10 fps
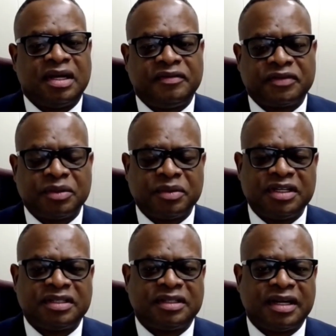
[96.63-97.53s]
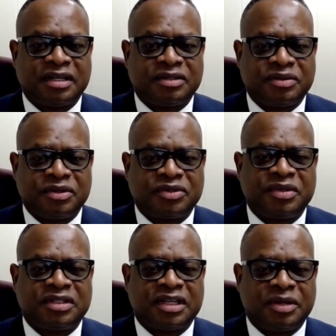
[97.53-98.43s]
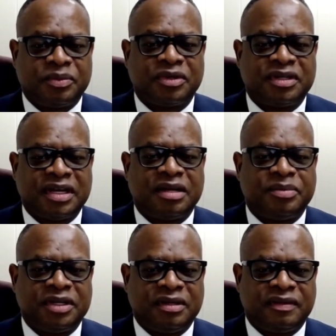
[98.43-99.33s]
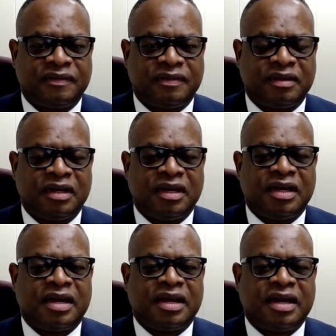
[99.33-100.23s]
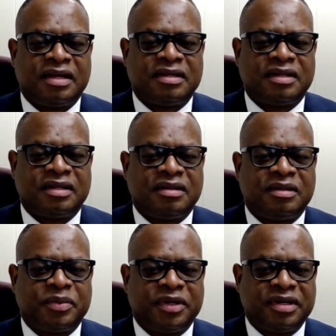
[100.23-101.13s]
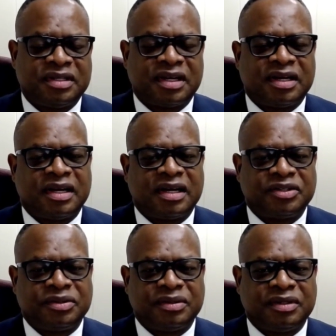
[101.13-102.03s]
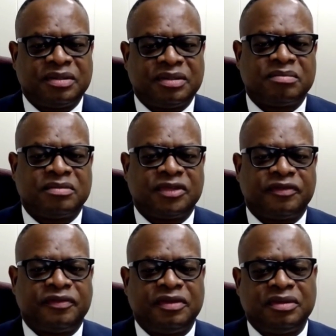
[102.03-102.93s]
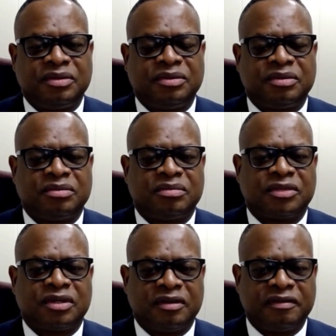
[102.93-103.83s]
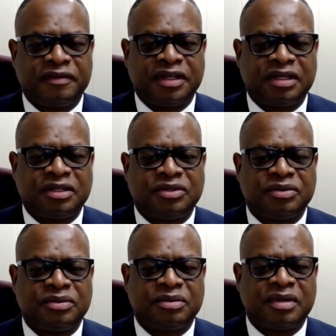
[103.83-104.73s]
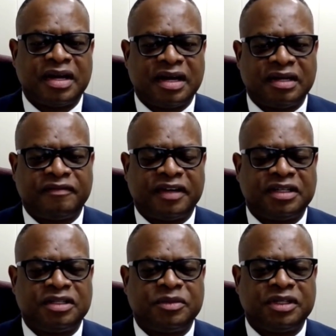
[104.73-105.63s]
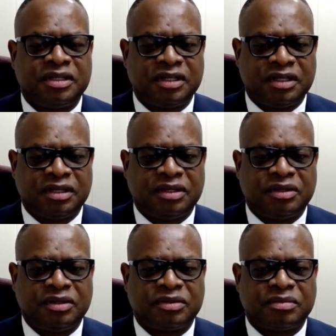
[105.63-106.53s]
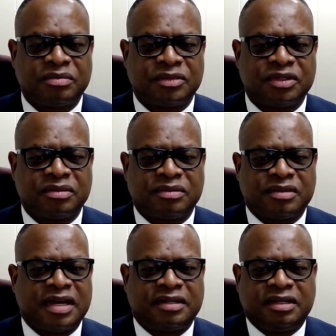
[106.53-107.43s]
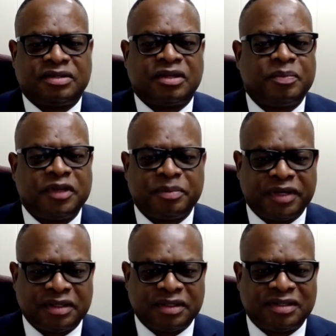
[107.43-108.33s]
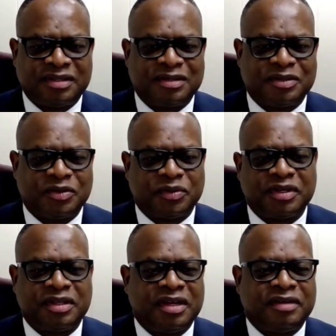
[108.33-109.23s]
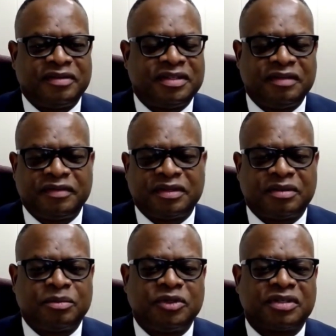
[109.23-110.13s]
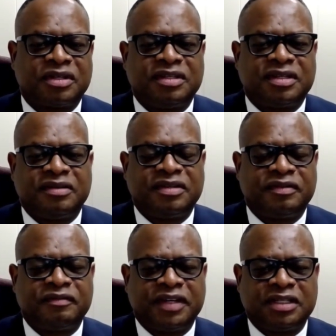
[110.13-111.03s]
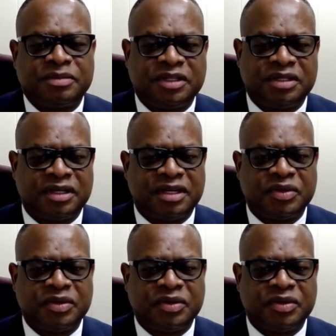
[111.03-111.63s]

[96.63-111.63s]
if someone is diagnosed with type 1 diabetes, and the parents can actually feel confident to add vitamin D as a supplement to what they are receiving. Most kids are receiving vitamin D